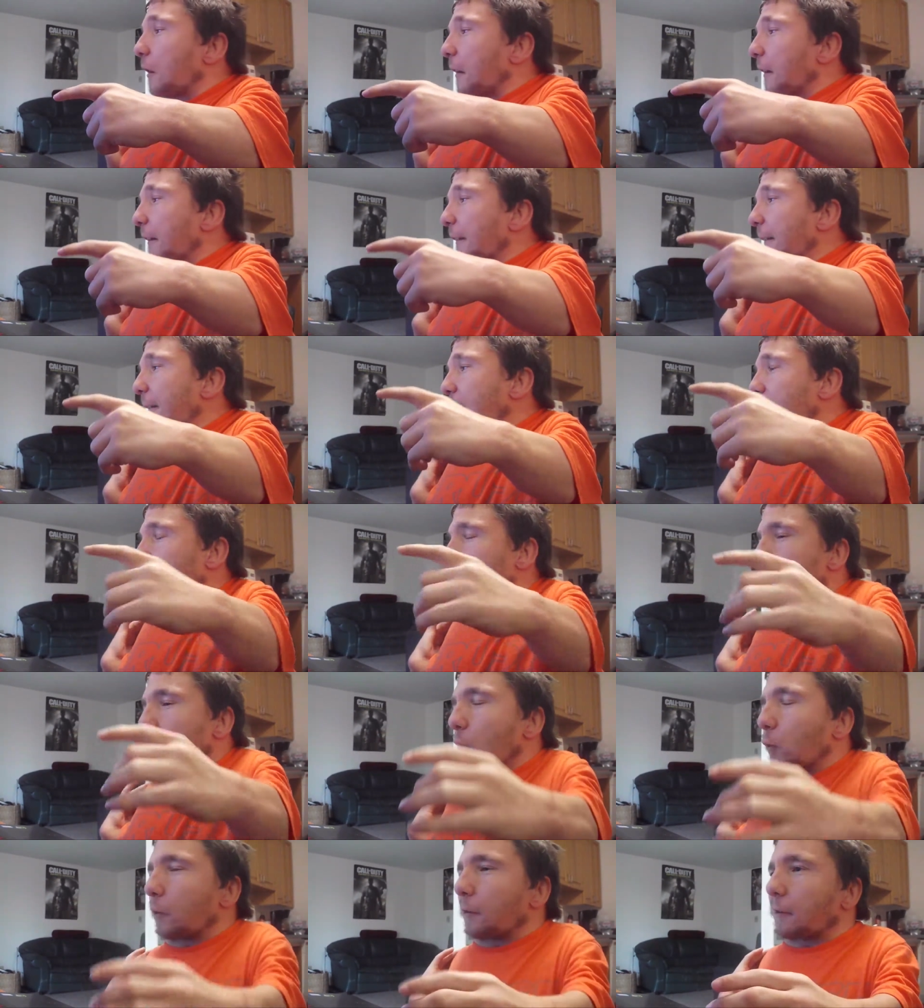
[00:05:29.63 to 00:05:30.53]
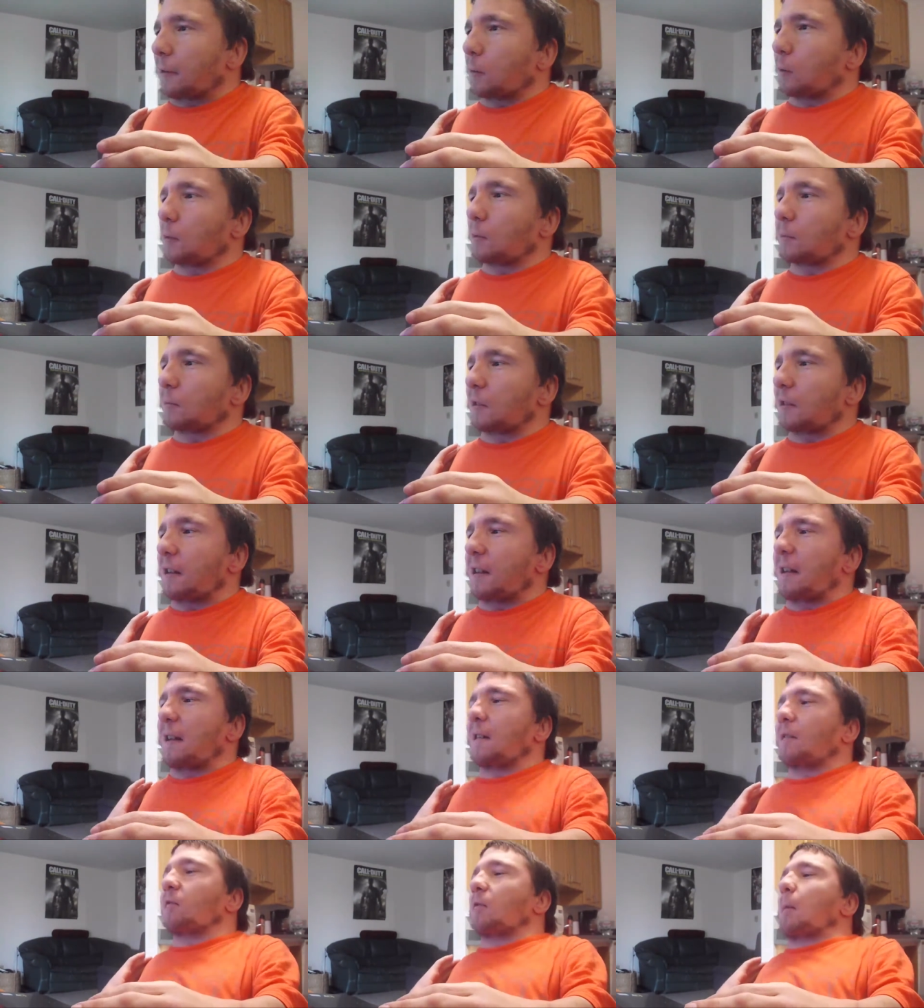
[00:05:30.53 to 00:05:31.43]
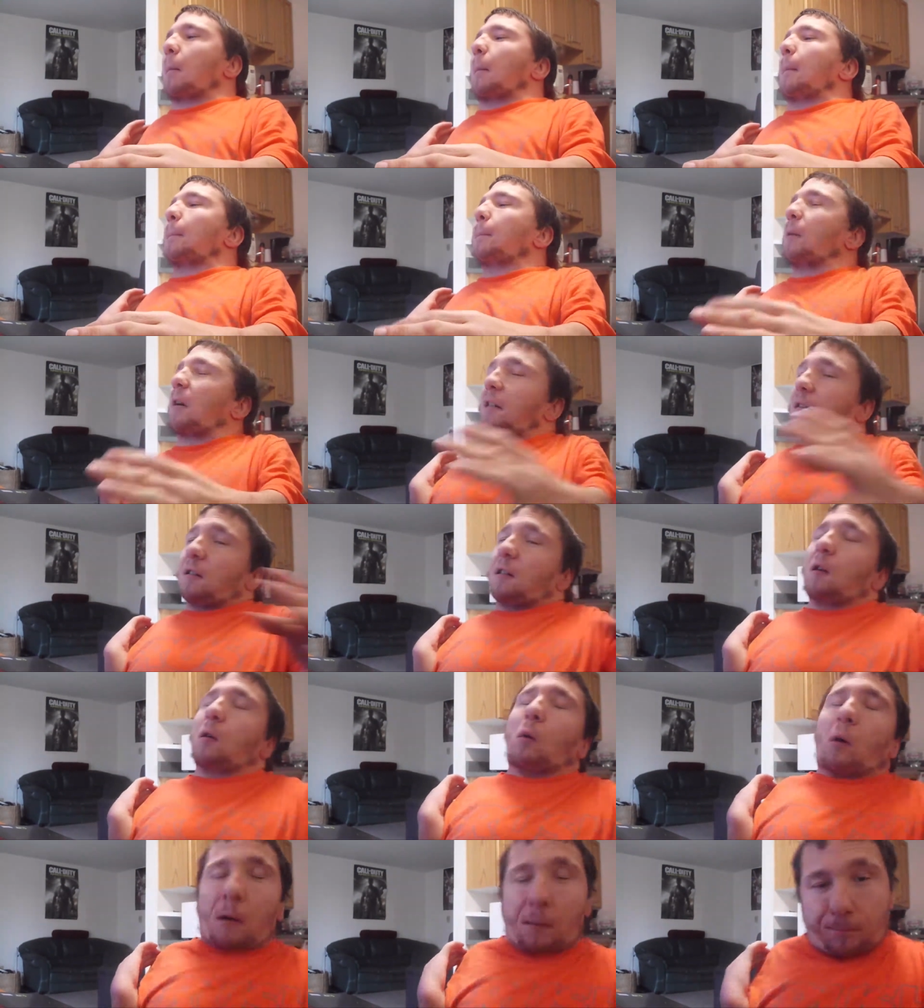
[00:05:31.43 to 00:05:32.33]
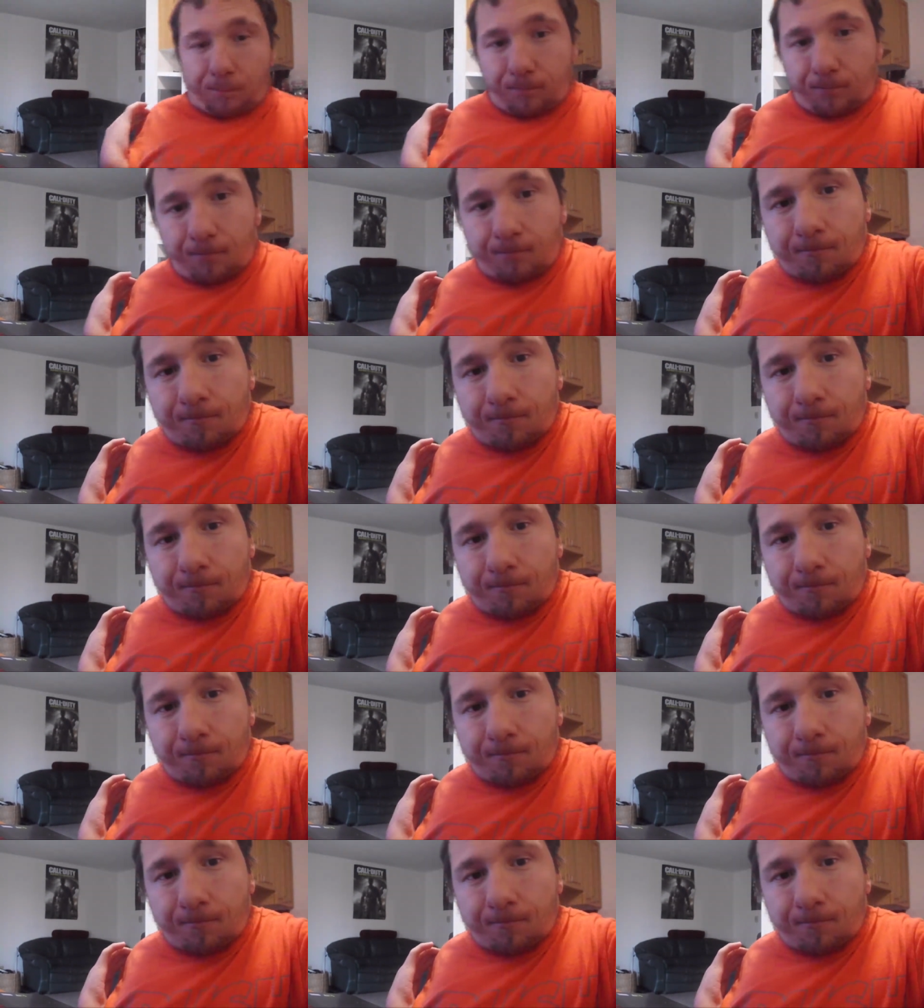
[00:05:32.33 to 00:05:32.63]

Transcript: I have no idea what I'm going to have. But you know what?